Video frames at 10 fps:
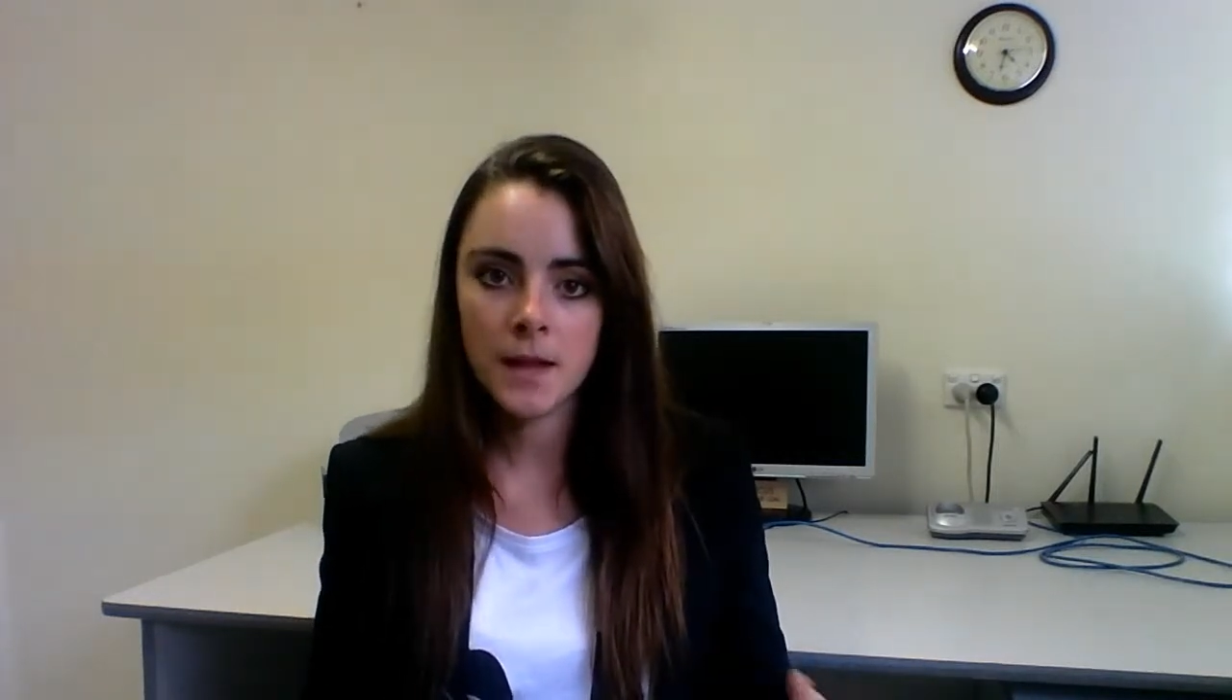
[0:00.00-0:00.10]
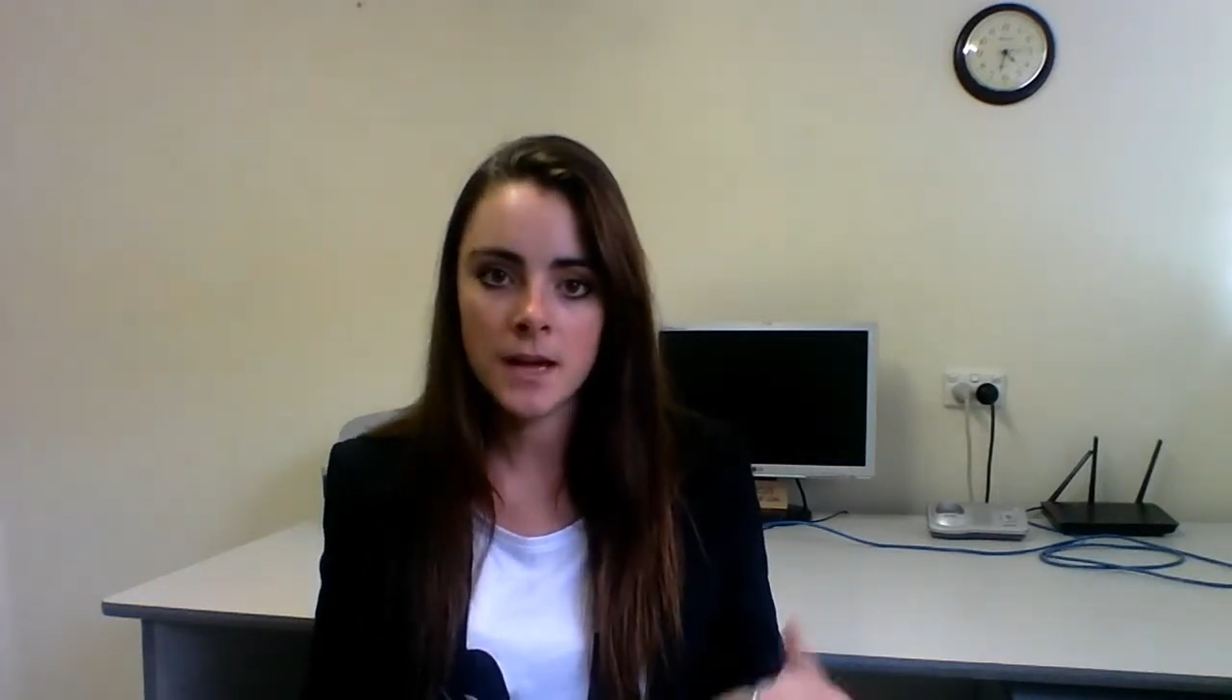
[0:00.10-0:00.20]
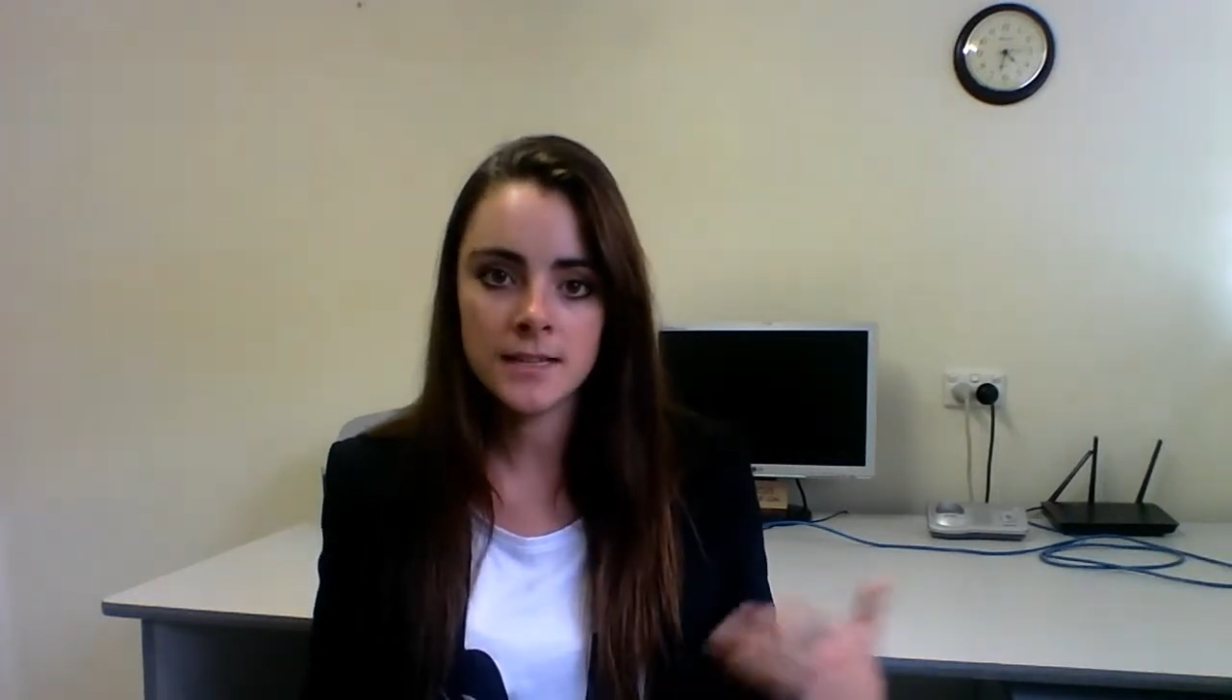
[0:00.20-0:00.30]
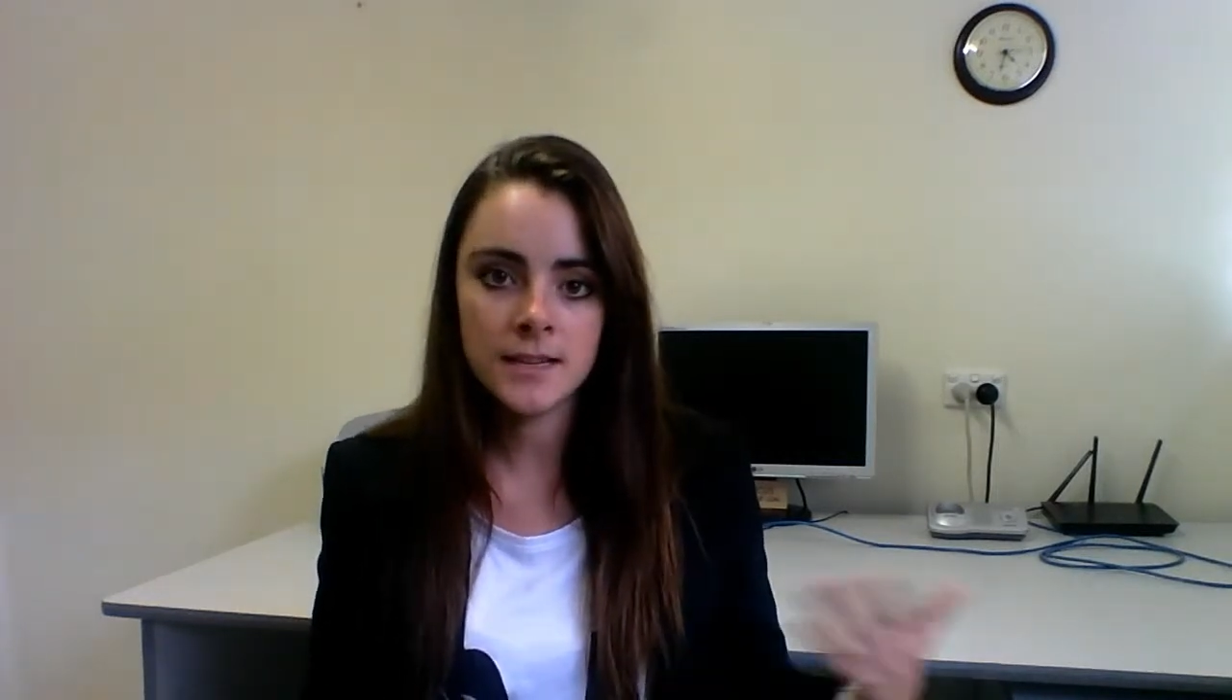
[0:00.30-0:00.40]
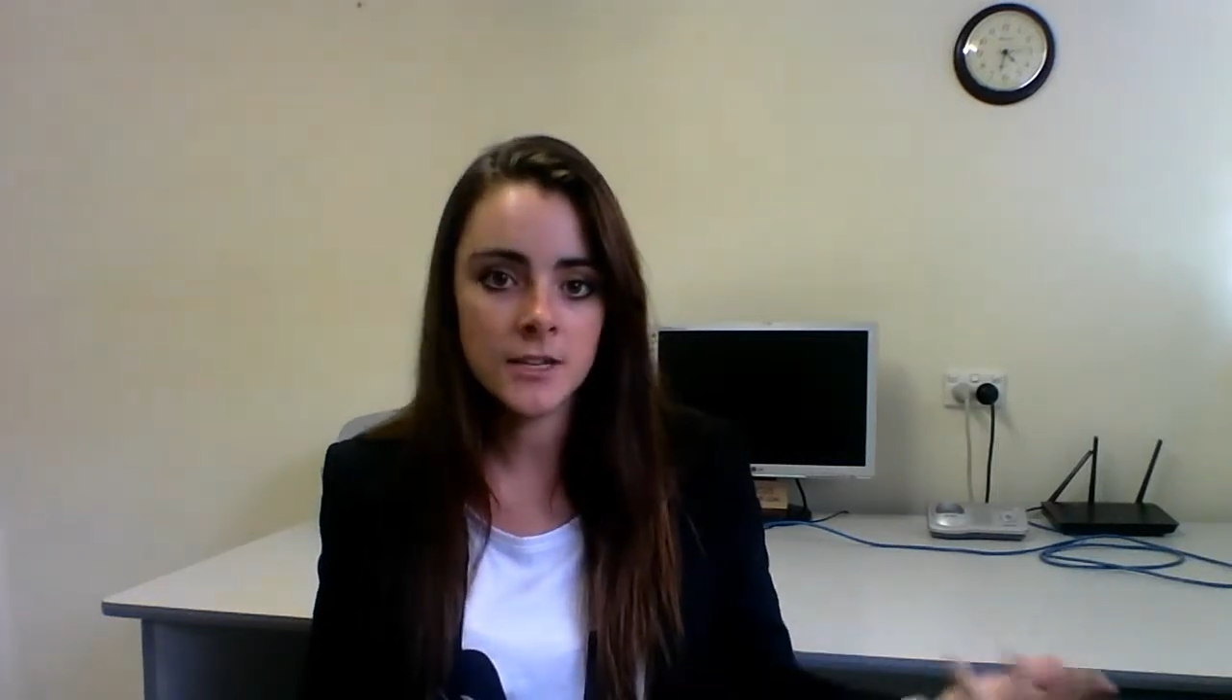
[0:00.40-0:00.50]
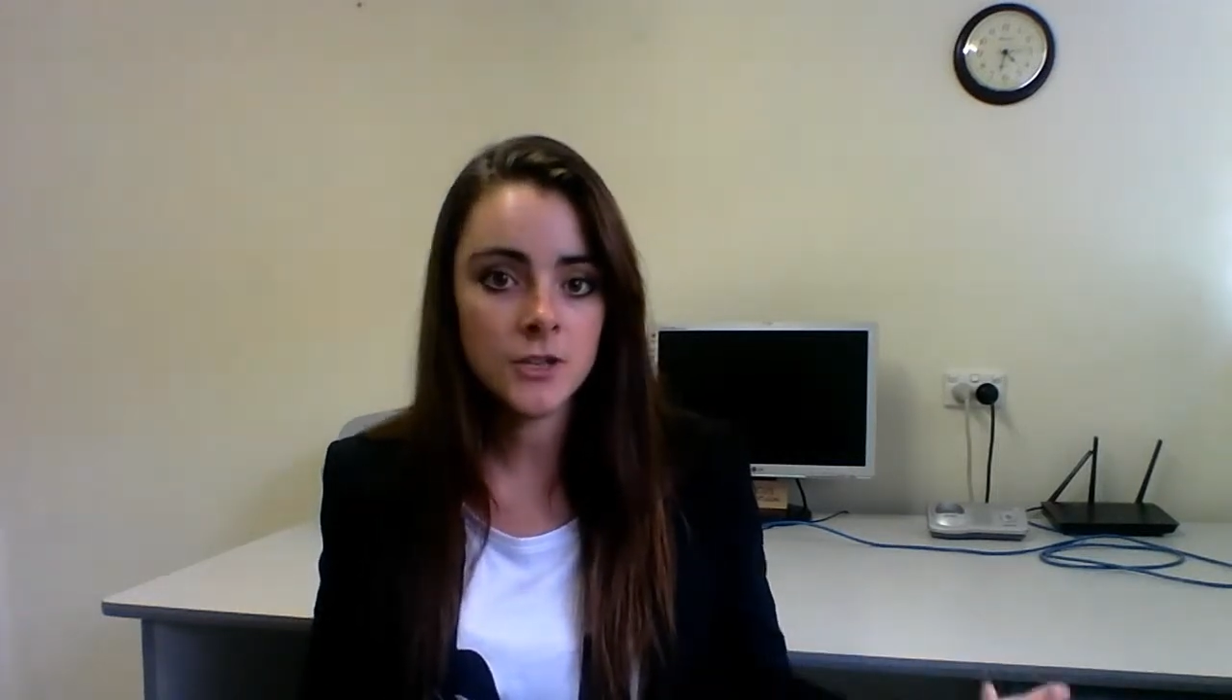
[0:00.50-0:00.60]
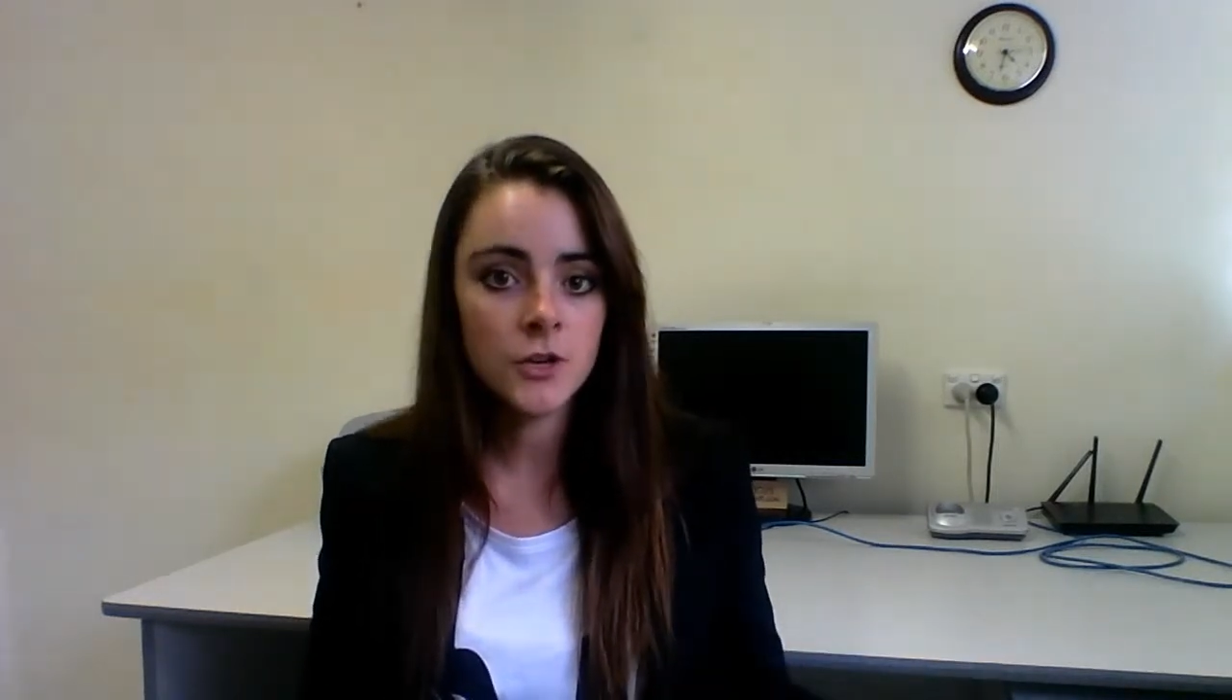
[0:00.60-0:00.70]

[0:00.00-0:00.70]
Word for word: I decided to